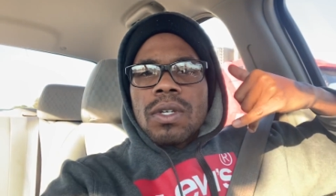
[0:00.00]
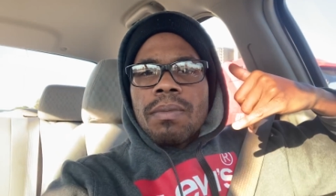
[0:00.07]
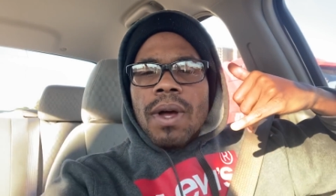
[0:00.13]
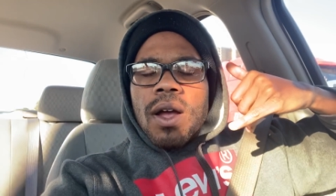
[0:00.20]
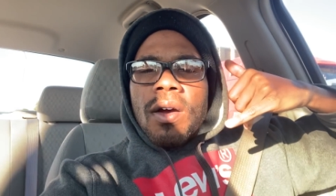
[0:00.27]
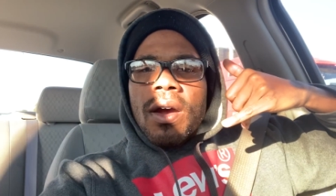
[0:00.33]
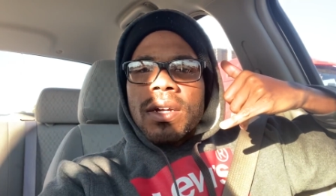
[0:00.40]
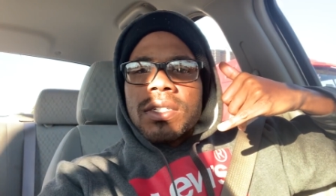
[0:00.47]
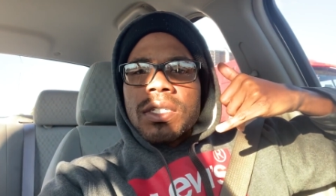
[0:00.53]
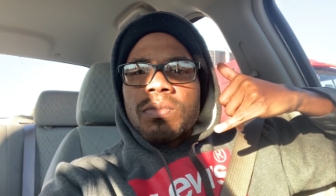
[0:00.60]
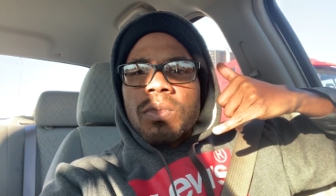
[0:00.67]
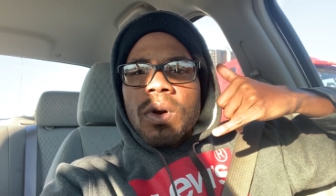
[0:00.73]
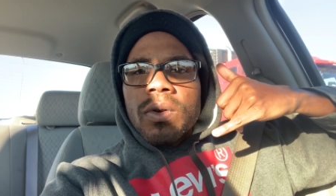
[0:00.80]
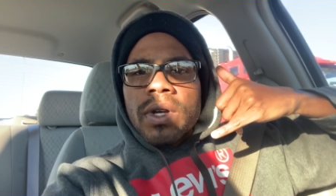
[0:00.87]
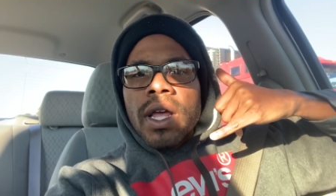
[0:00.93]
My car just
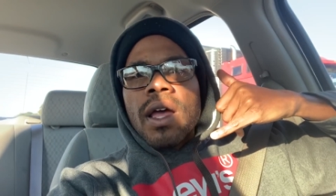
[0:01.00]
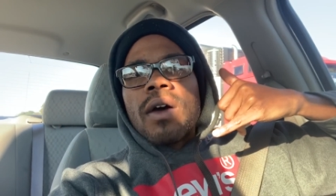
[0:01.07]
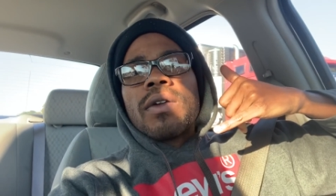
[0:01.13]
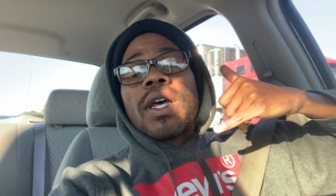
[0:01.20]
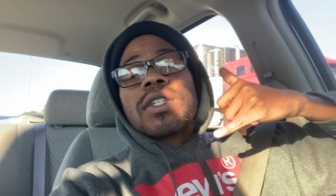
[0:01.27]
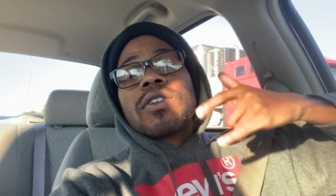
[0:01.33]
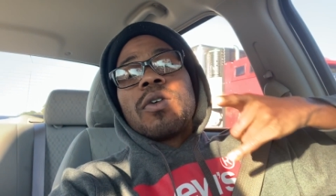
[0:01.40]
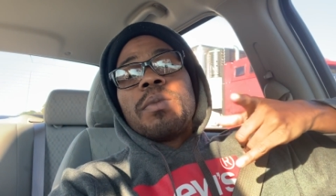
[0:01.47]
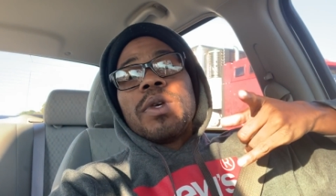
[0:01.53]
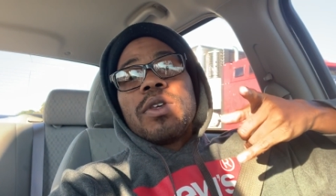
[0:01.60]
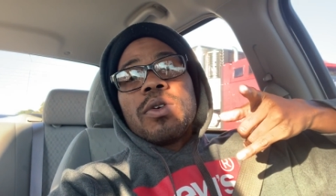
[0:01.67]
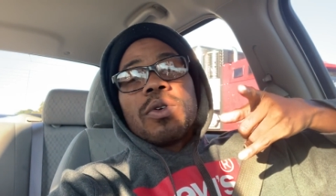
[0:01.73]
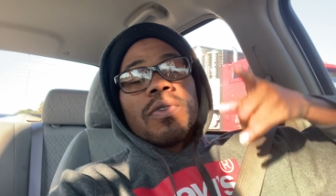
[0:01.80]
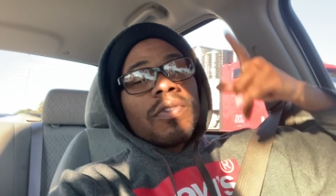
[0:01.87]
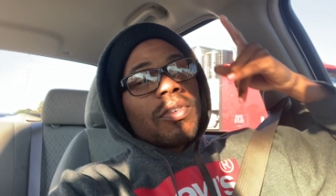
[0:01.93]
broke down. That's going to be
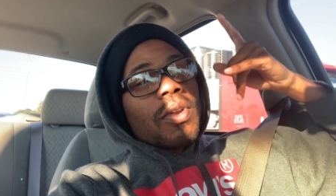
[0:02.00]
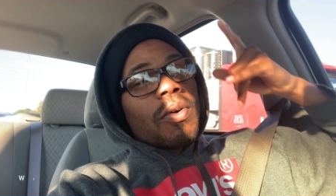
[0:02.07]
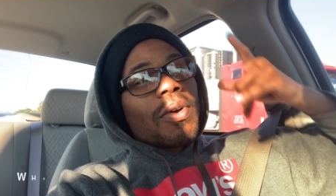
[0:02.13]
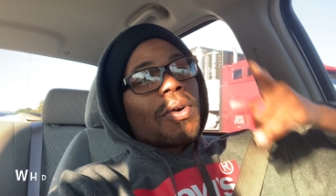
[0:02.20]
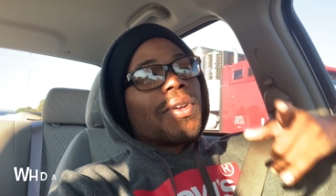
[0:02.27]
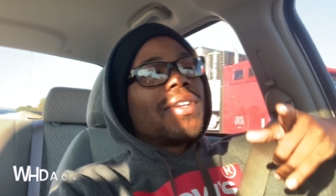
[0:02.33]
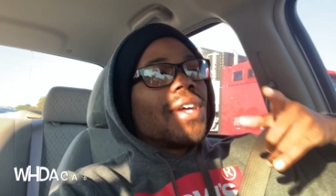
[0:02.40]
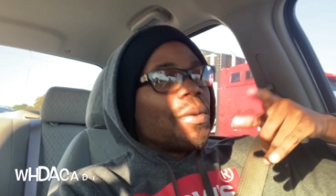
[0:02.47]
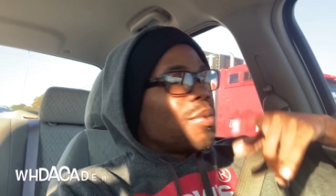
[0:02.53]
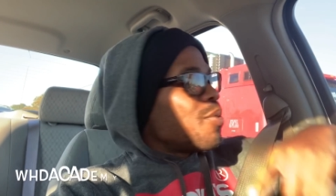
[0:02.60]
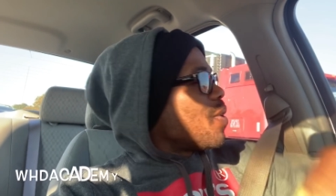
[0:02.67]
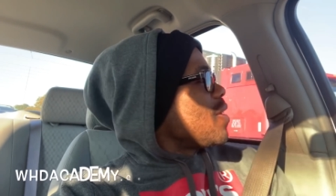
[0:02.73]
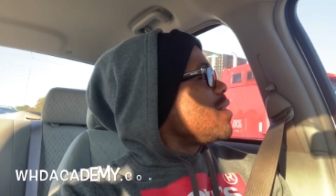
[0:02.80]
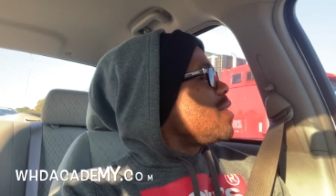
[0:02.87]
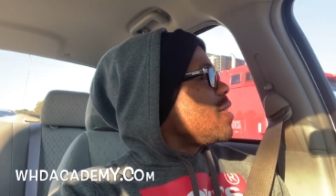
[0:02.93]
you if you don't go to
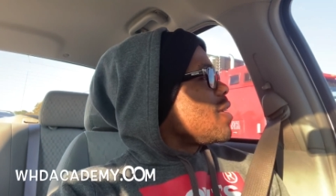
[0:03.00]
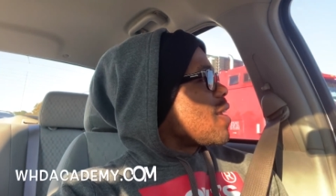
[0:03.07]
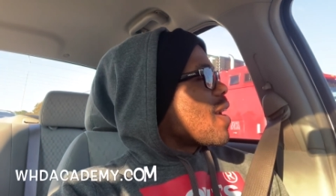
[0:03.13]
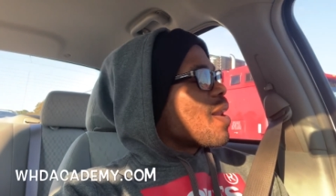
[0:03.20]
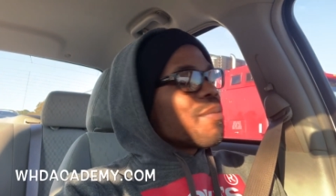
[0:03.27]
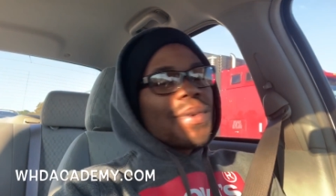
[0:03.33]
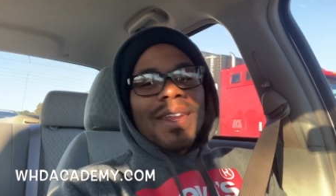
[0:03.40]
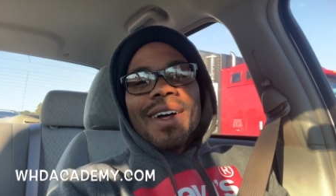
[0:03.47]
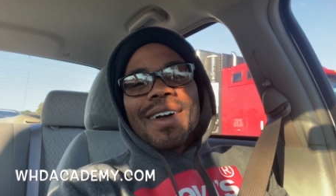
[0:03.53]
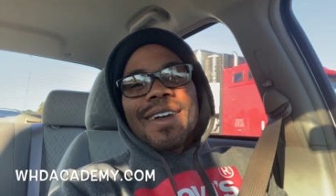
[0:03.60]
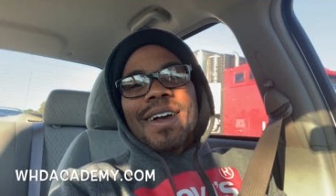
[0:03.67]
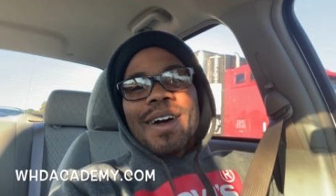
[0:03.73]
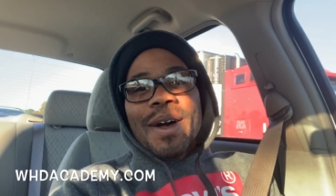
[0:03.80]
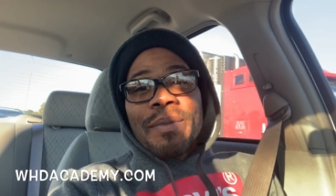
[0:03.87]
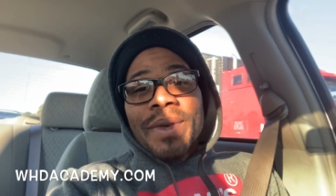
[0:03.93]

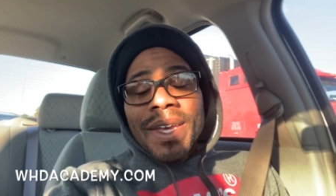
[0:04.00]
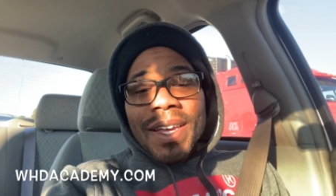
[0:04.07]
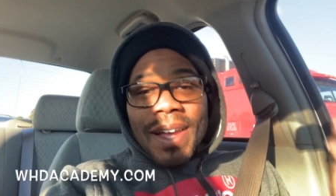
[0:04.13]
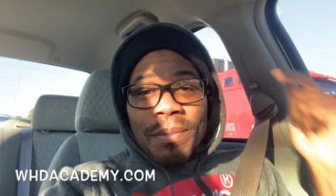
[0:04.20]
whdacademy.com, man.